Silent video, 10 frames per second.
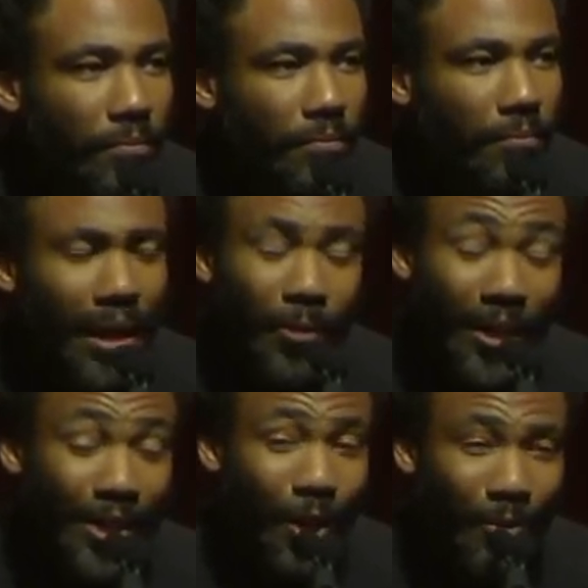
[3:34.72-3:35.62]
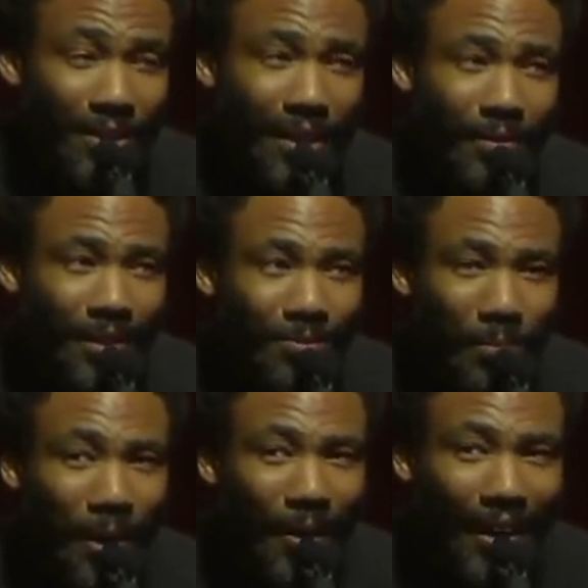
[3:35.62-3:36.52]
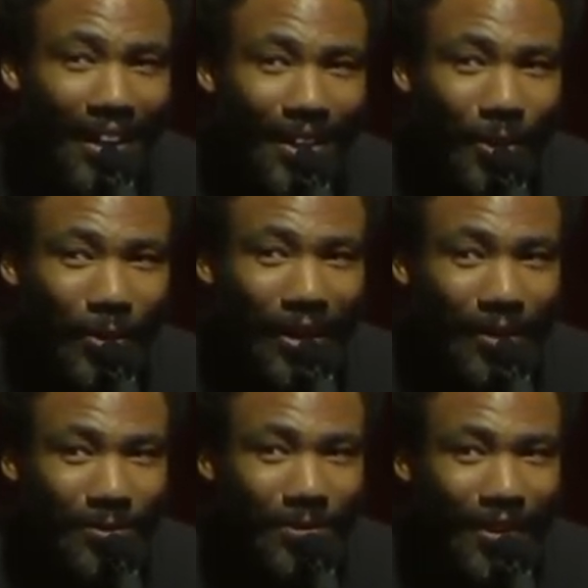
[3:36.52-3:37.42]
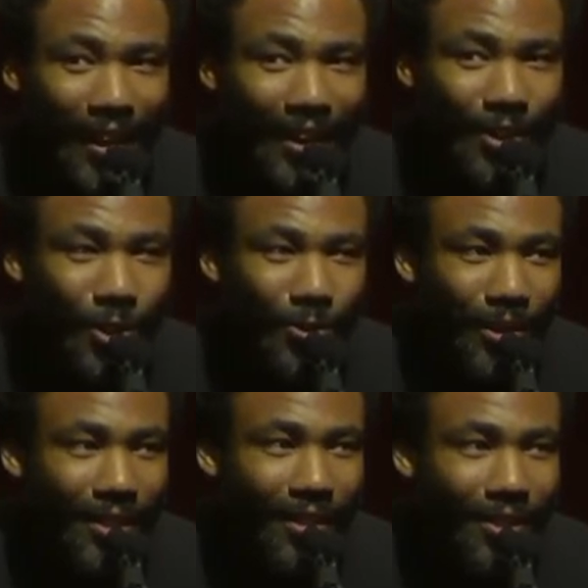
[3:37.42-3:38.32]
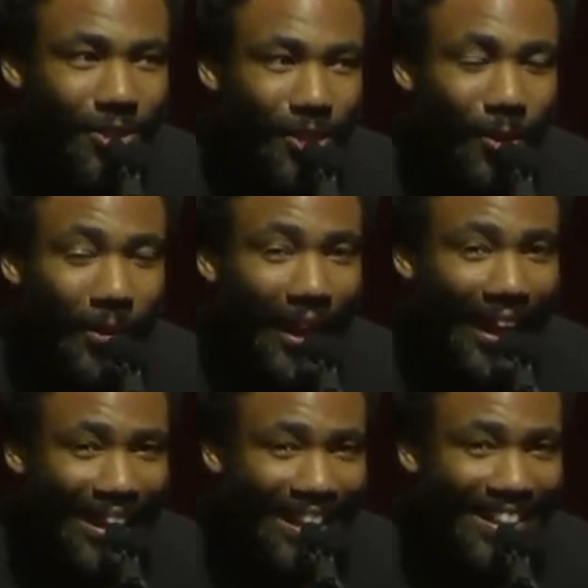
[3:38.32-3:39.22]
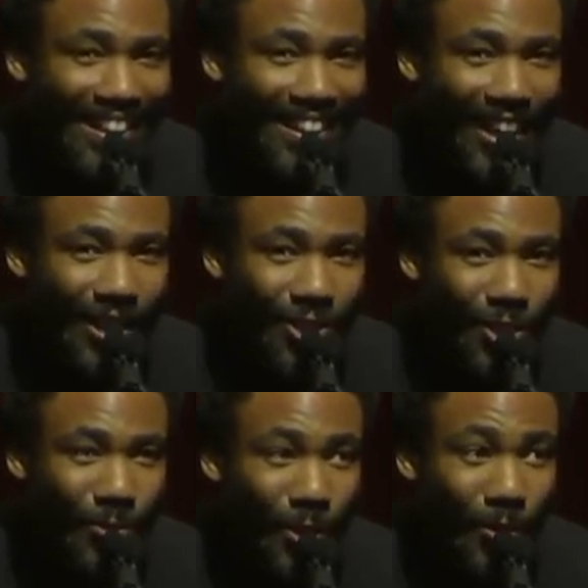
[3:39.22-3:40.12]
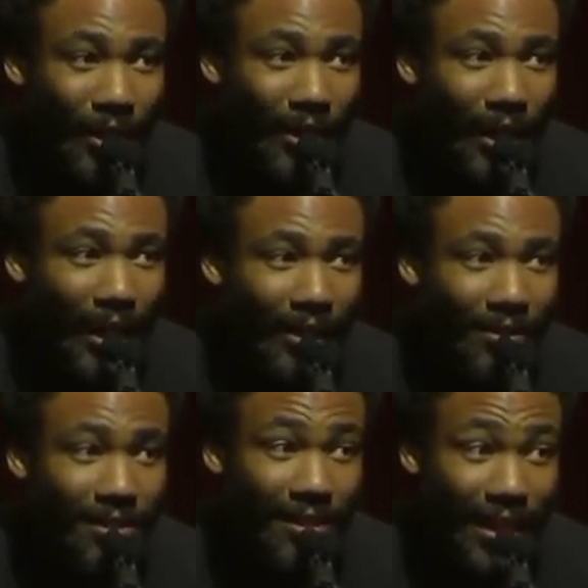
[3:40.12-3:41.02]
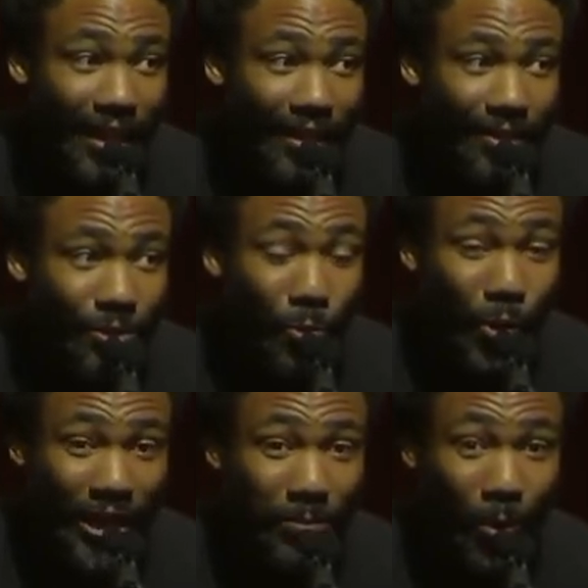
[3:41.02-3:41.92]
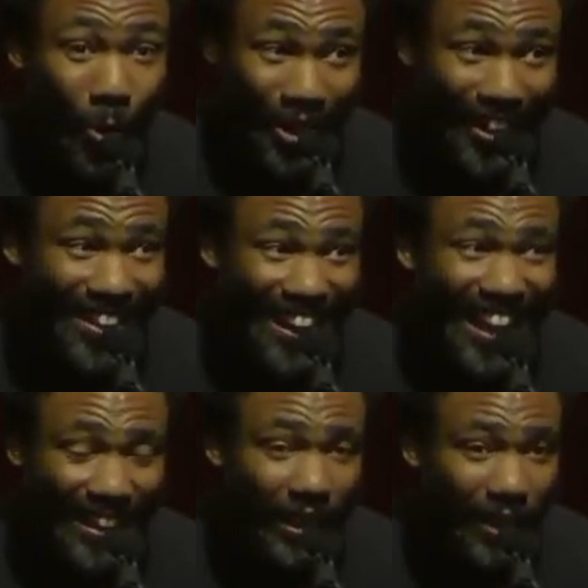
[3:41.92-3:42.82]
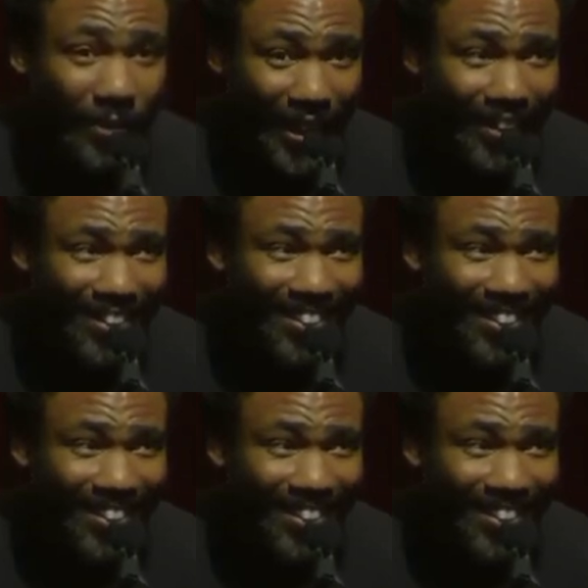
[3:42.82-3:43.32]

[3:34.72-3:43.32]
By the way, no one's giving Paul any credit for like doing a show with Andy Dick and Joe Rogan and seeing 20 more years, like living.